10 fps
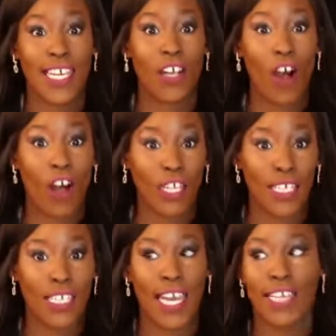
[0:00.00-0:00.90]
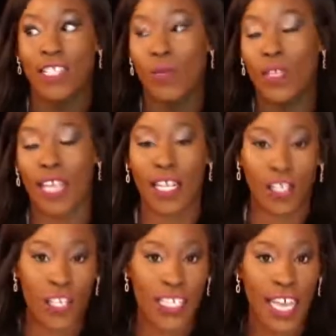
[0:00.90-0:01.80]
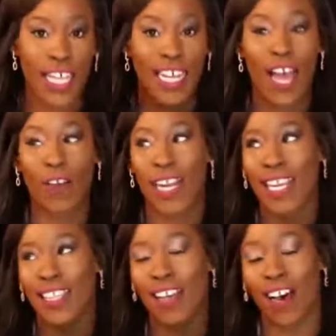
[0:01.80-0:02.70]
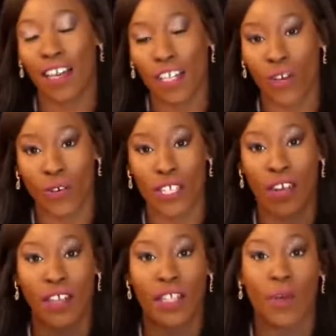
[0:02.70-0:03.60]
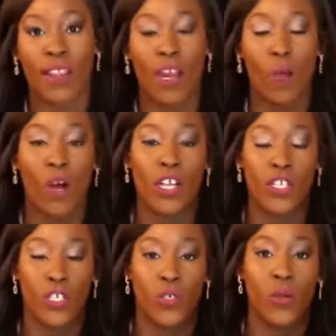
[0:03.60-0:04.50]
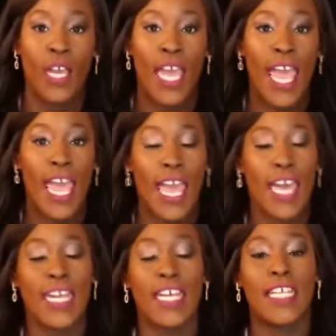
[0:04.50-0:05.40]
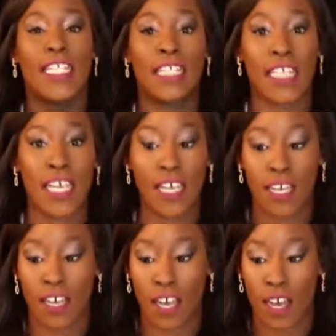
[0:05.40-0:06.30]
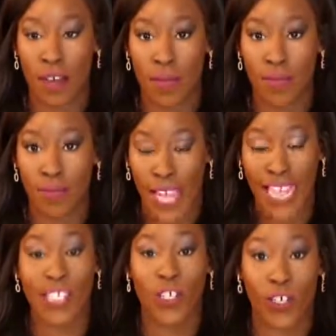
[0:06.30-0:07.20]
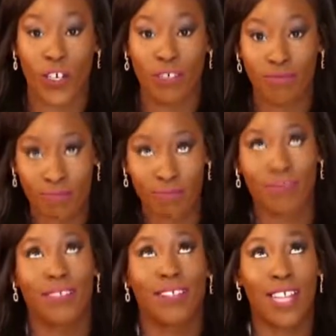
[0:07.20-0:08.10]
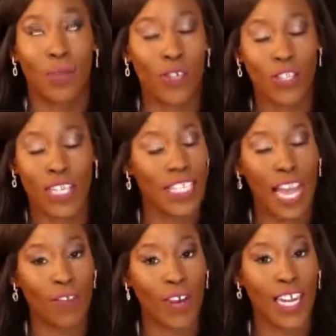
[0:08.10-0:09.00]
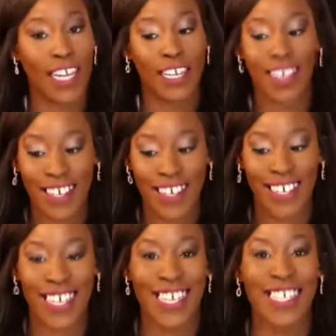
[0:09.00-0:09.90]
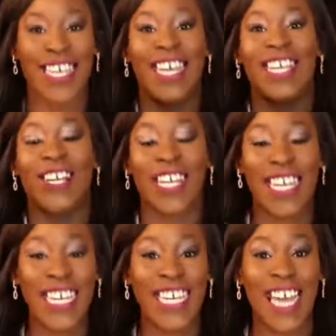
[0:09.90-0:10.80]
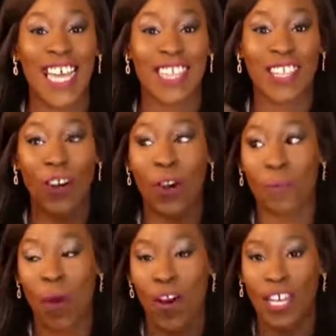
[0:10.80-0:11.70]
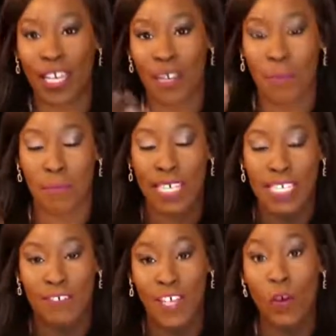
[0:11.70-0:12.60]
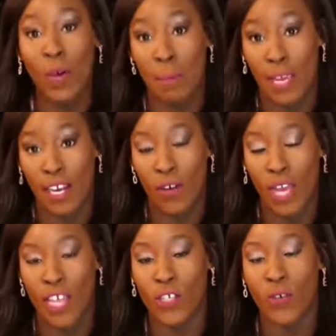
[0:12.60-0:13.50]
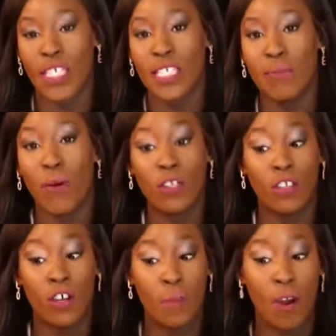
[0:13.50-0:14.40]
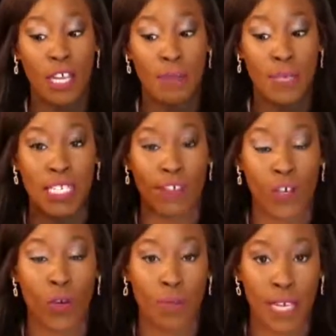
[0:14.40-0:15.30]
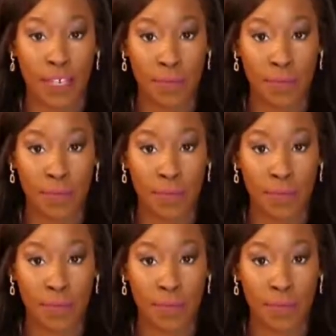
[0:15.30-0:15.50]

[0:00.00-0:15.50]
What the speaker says: call-in guests and what that looks like, and how can I get the audio sounding the way that I want to. And the answer, we're just going to dive right in, is you're going to need a third-party piece of equipment. Okay. So this is third-party piece of equipment.